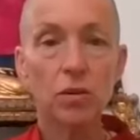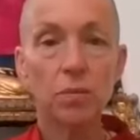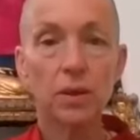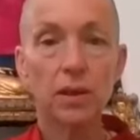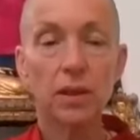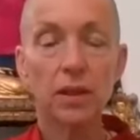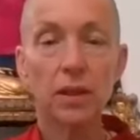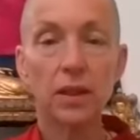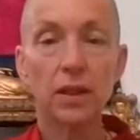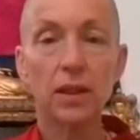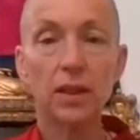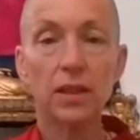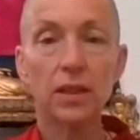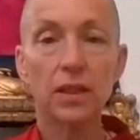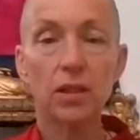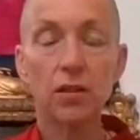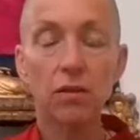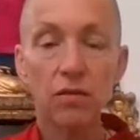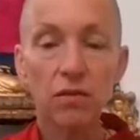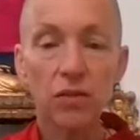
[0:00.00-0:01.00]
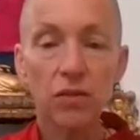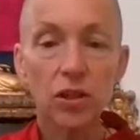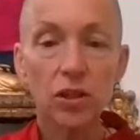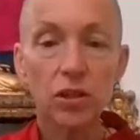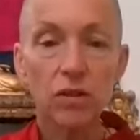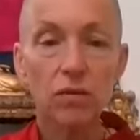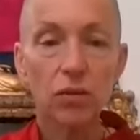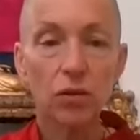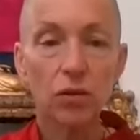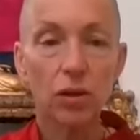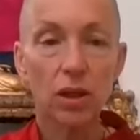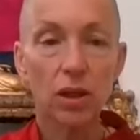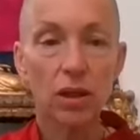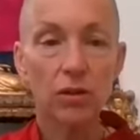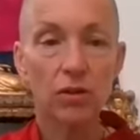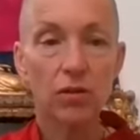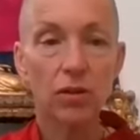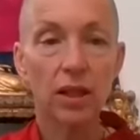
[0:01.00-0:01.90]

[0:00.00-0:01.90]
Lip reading: by the idea of, first of all, I'll